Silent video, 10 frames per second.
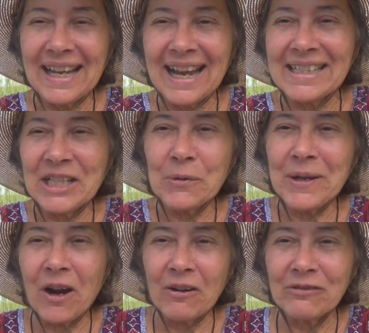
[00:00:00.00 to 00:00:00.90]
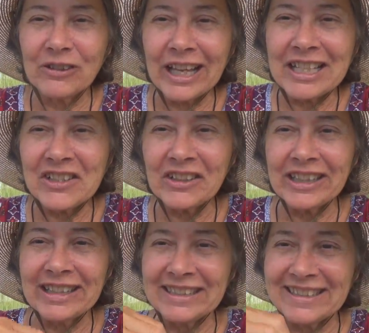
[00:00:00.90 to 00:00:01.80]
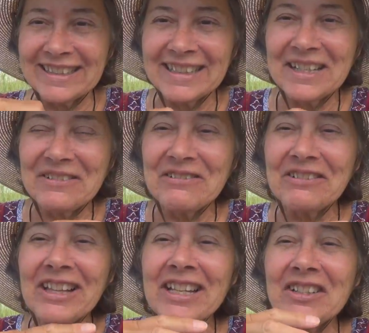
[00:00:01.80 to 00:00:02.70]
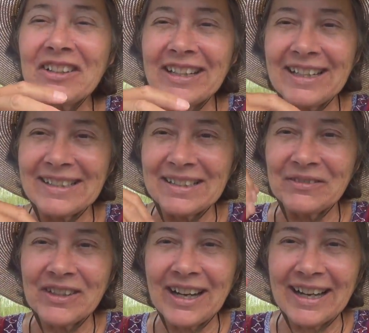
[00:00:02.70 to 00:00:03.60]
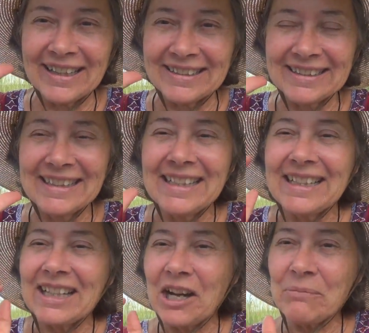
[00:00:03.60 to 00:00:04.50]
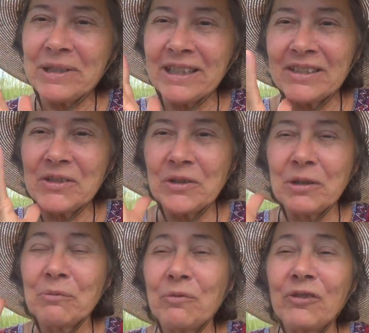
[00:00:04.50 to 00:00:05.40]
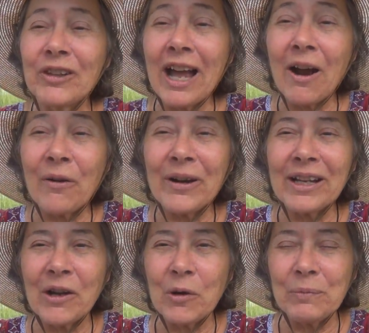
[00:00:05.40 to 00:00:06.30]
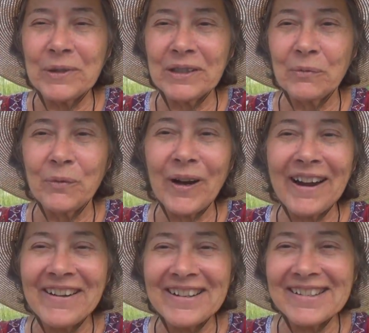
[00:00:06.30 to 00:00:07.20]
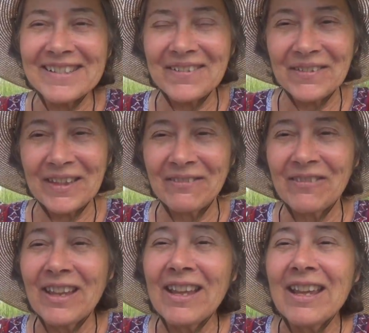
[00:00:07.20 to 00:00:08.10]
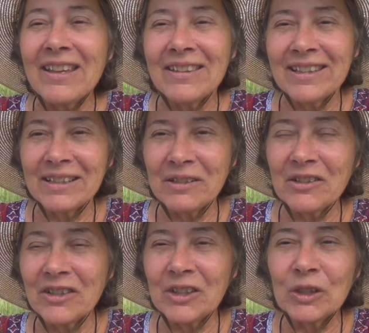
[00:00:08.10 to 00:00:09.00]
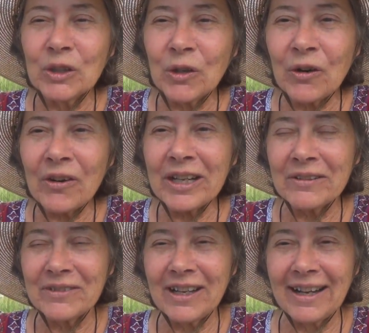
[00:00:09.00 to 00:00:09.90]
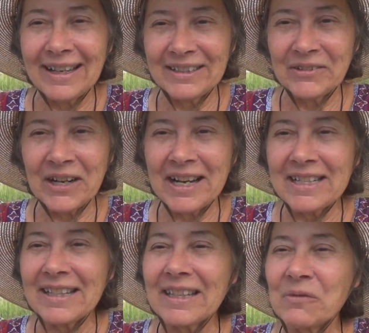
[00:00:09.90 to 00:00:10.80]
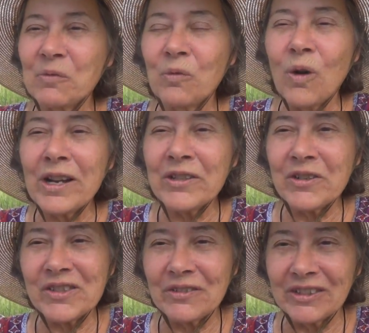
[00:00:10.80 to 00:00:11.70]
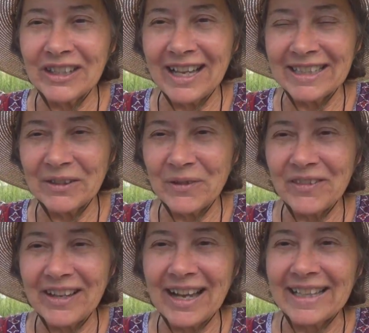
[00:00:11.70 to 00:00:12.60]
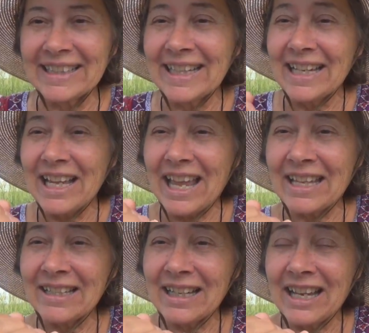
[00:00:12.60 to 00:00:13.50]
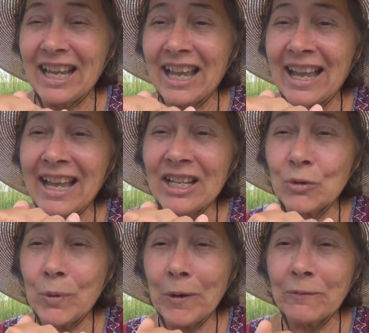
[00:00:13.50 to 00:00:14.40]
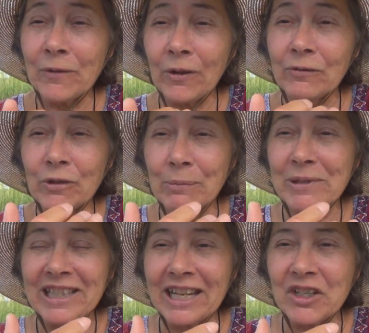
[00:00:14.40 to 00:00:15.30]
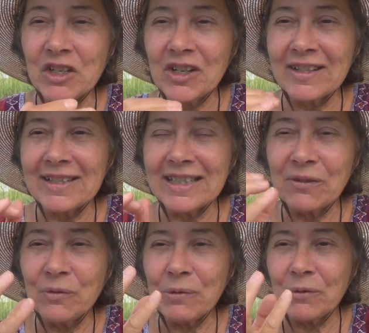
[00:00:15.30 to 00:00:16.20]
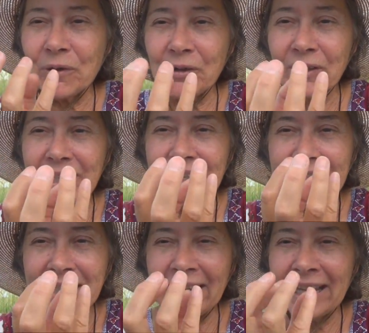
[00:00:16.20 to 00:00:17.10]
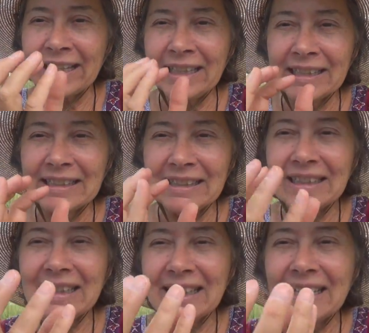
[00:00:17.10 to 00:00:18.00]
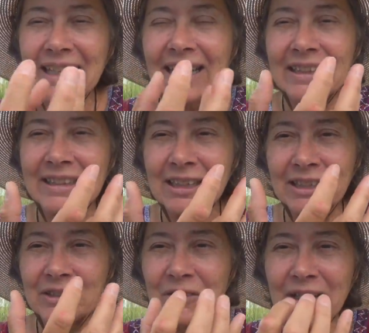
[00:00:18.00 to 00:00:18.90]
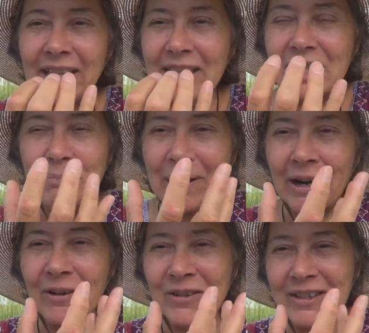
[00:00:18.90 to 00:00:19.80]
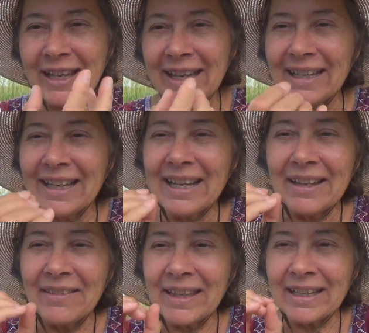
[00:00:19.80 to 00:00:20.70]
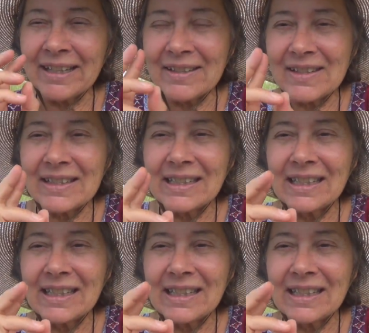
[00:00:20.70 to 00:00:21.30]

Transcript: and here we are, fledglings, fledglings of God, coming into the flowering open awareness of the, the, the glory of God, right? The wonders of aligning with God. And, and we're full of trepidation. It's as if we were in an egg, a little sparrow's egg, that is,